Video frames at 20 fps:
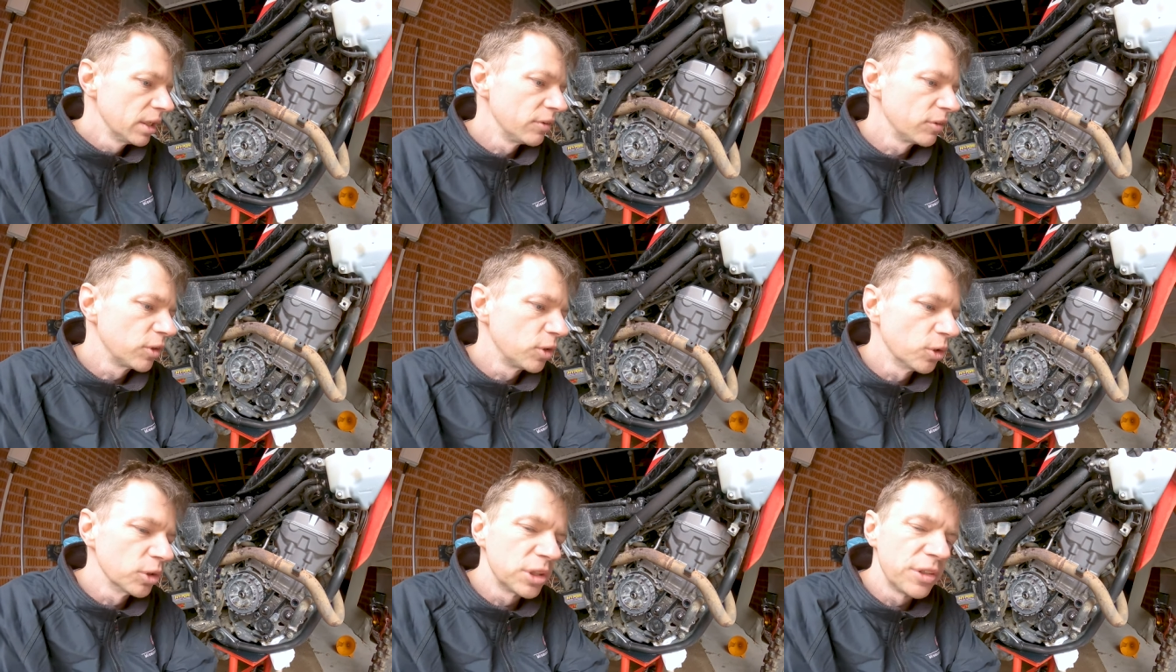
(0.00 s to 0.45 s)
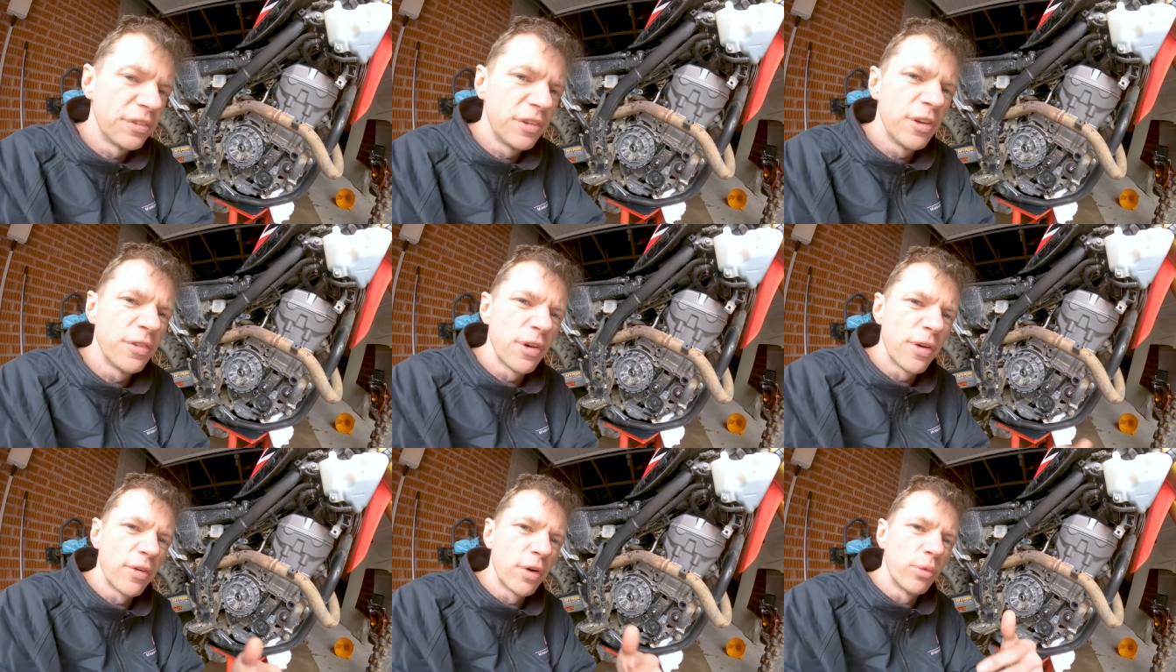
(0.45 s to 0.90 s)
And of course, if
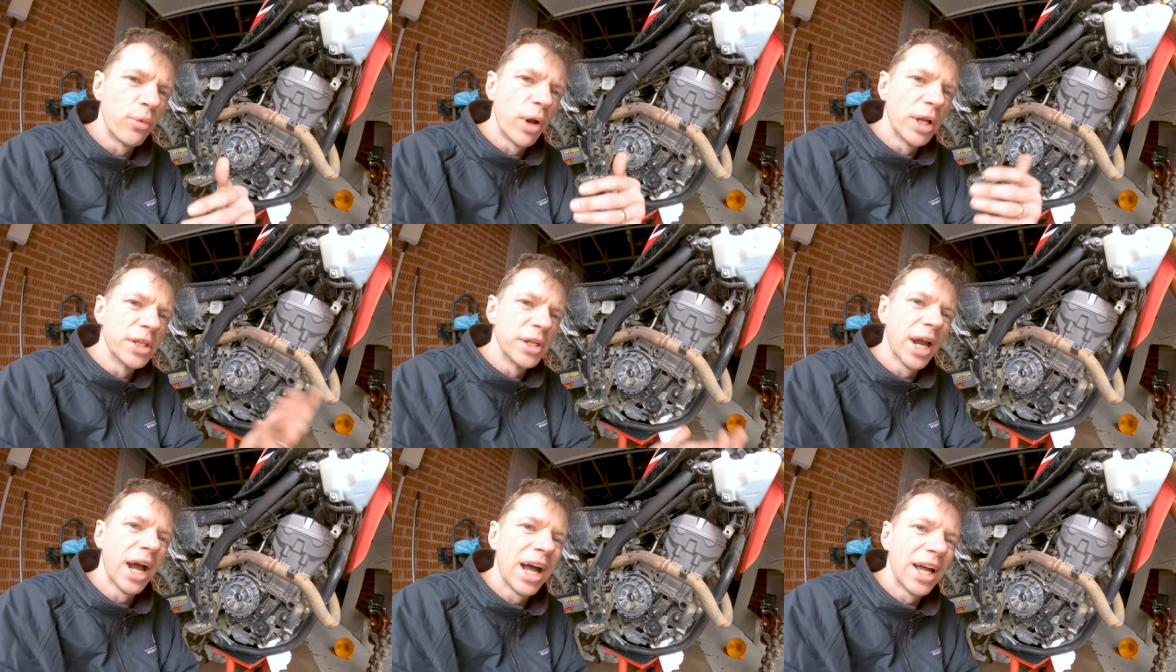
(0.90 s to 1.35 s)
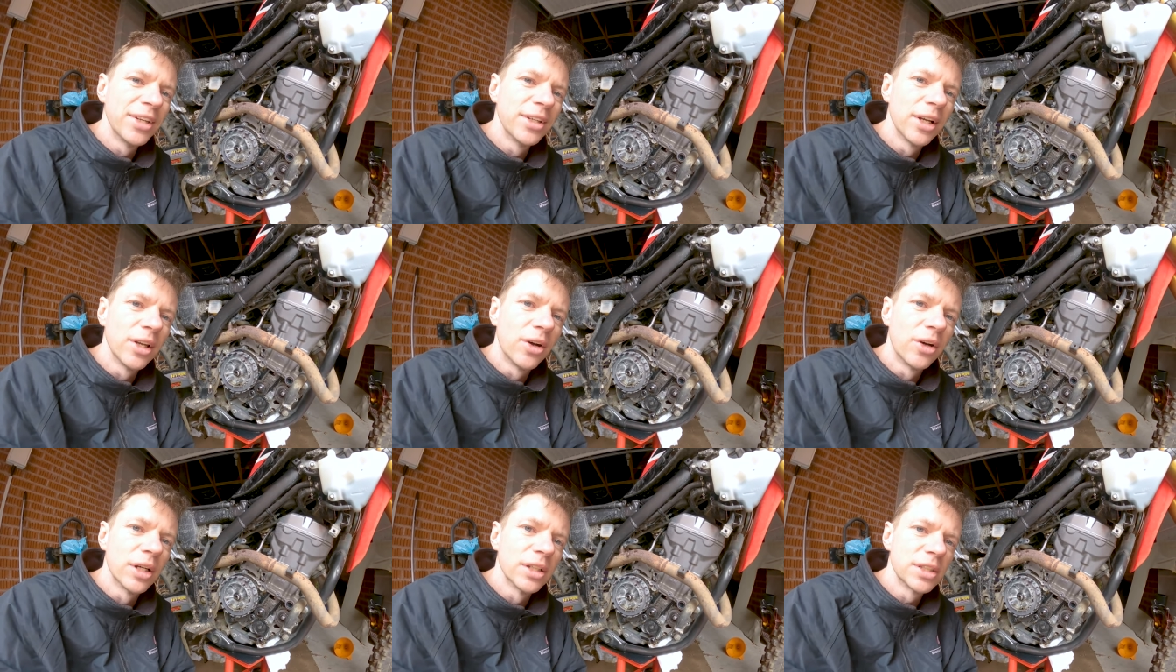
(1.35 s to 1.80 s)
you've ever run your
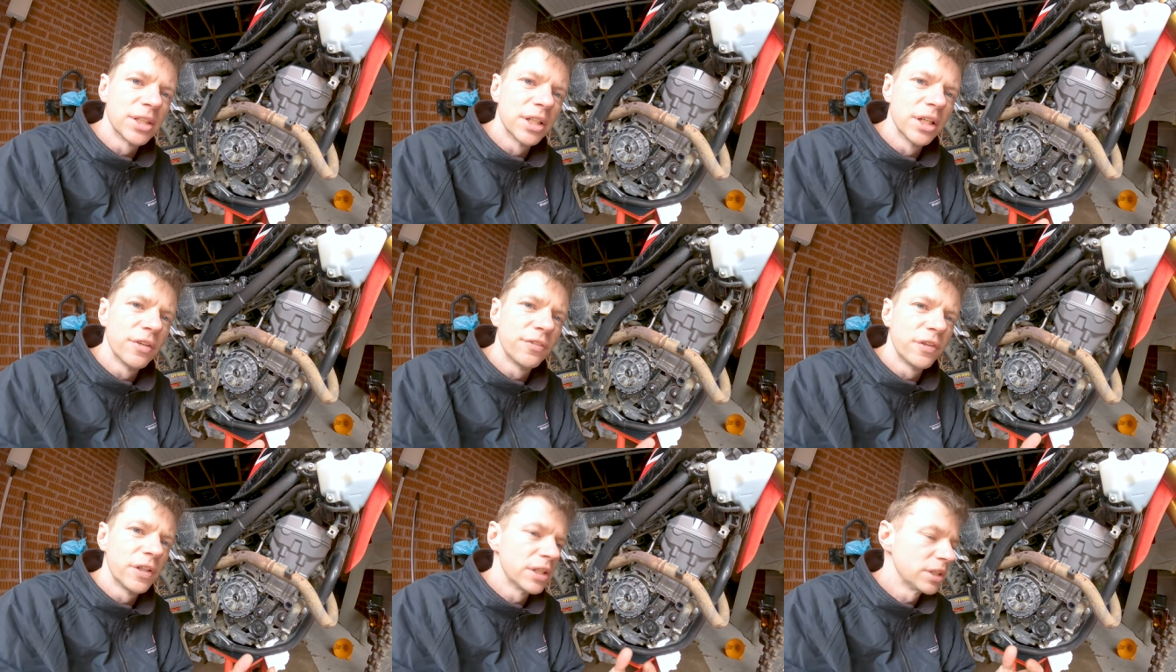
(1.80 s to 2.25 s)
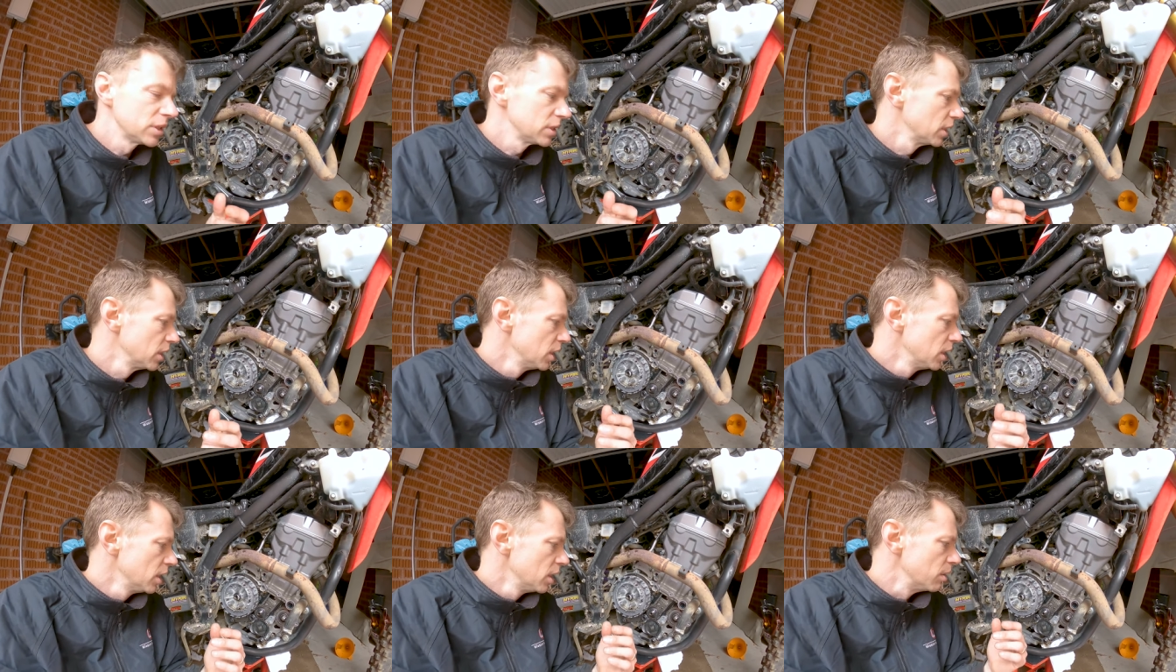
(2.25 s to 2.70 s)
hand along a
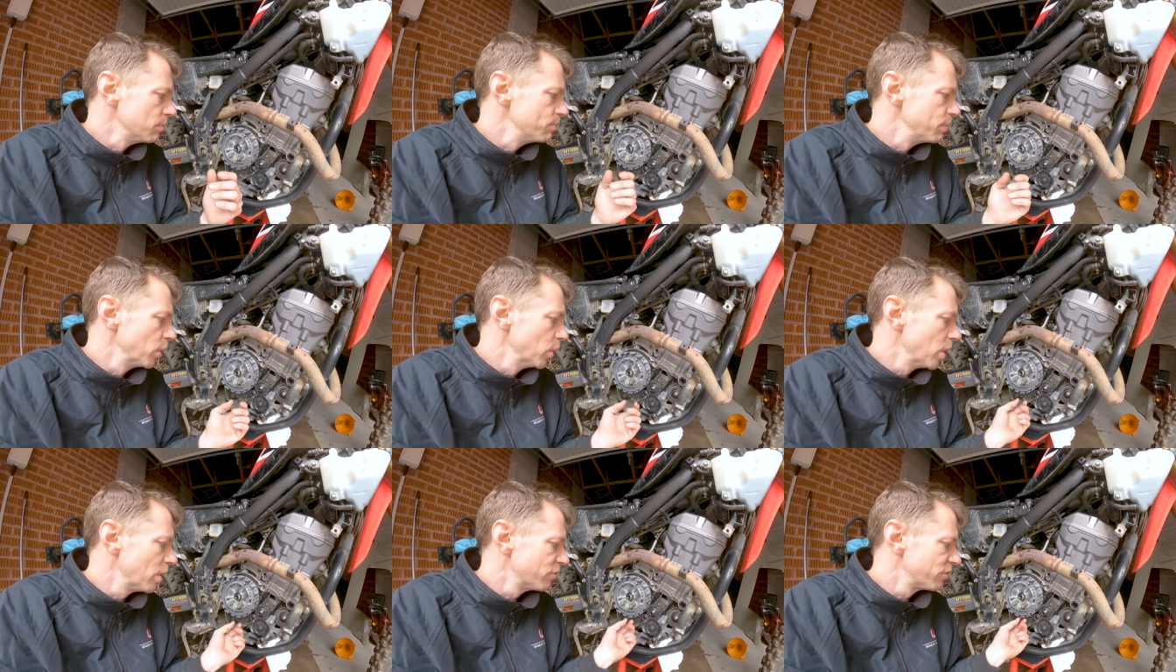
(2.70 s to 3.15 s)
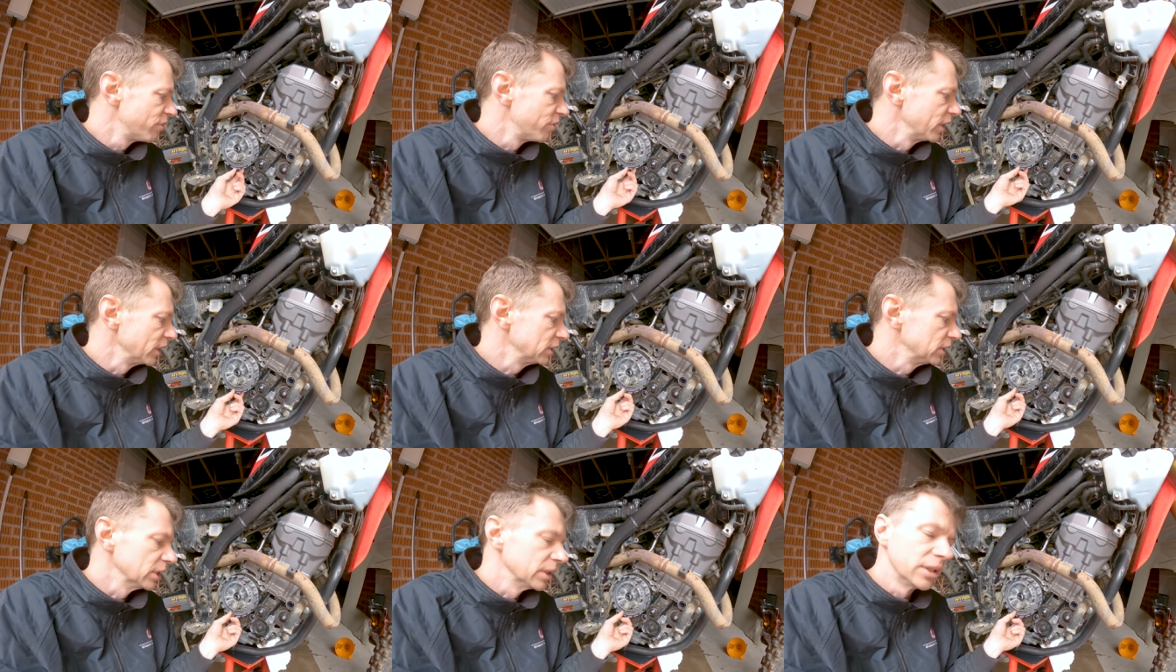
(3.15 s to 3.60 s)
surface and built up
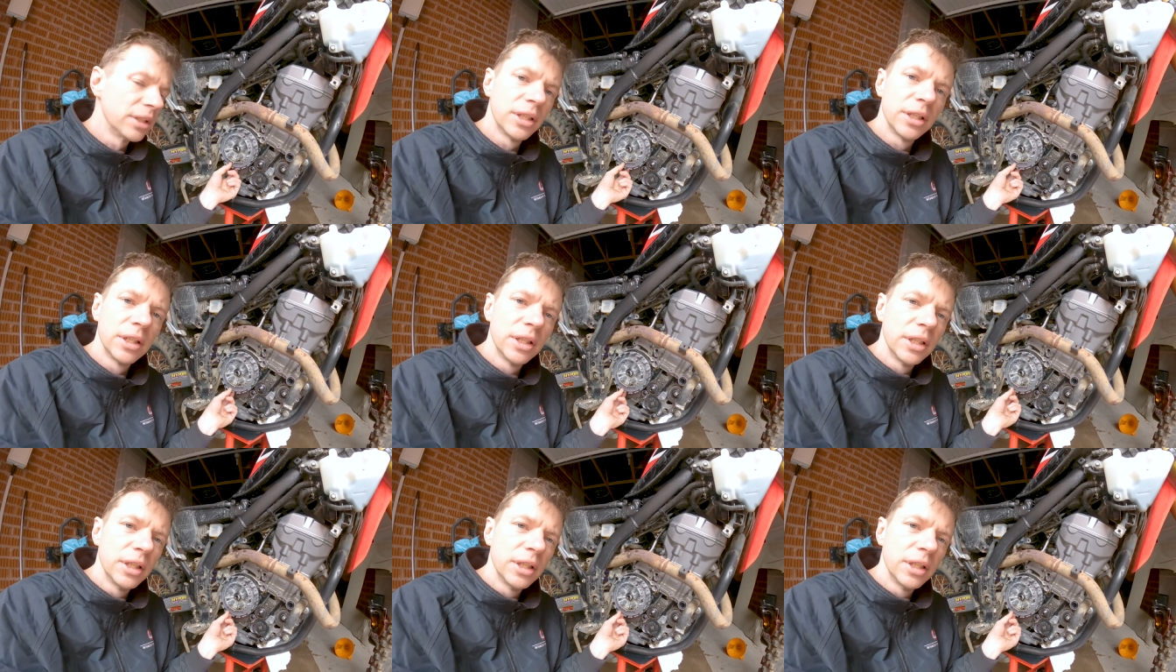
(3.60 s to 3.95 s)
friction,